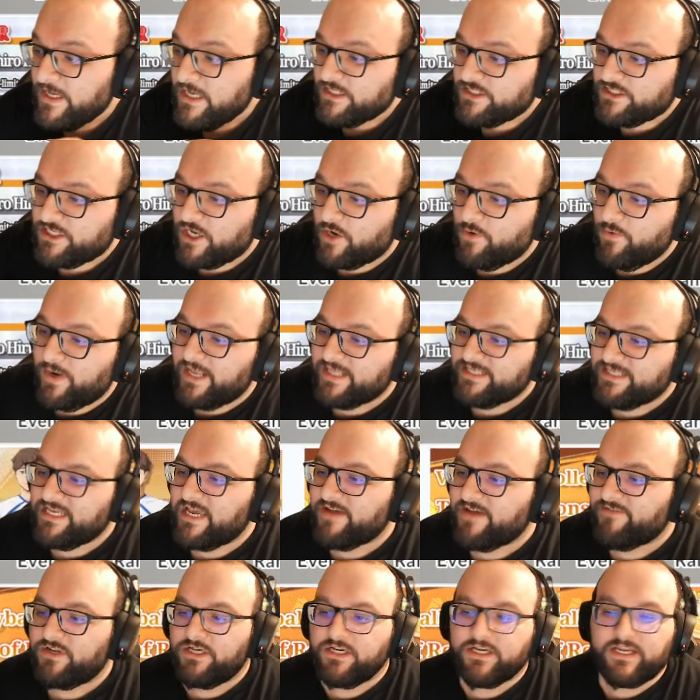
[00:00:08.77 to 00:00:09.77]
So let's
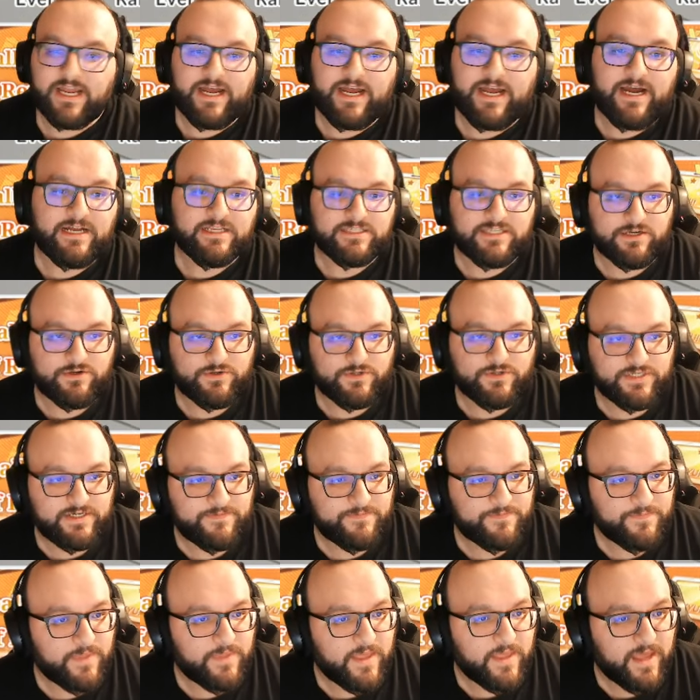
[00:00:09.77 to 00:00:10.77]
have a look at Sakusa
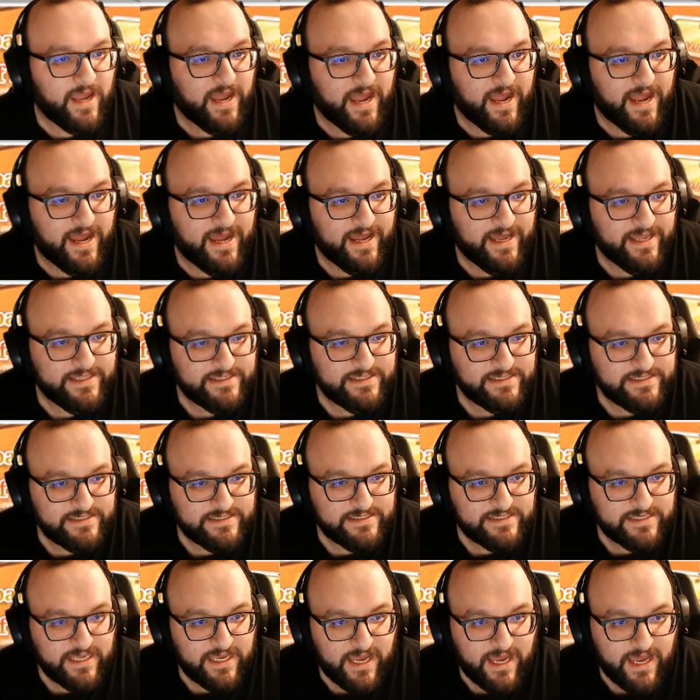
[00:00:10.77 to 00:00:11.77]
and
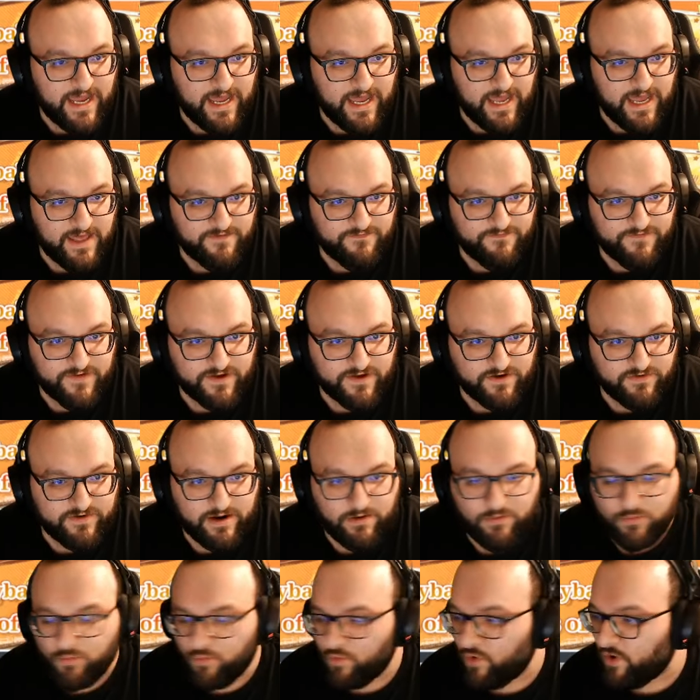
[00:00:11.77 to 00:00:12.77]
figure
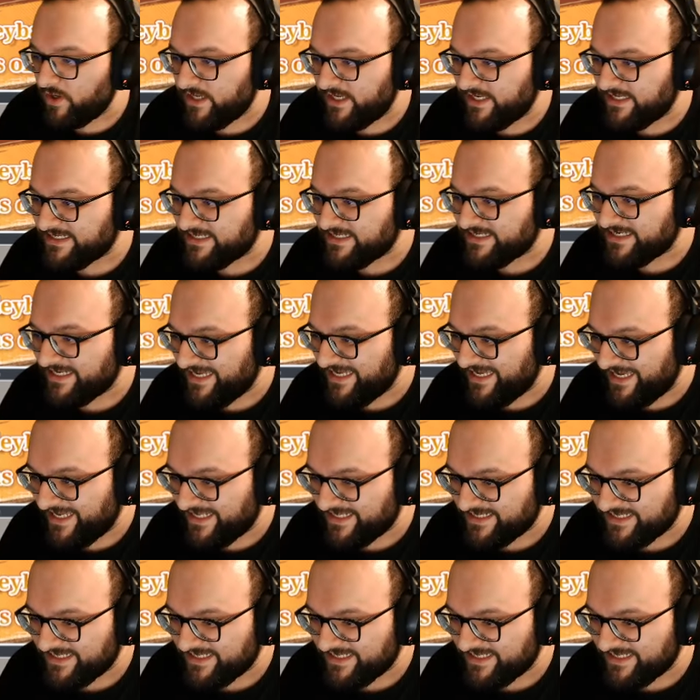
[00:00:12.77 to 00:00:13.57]
out what his kit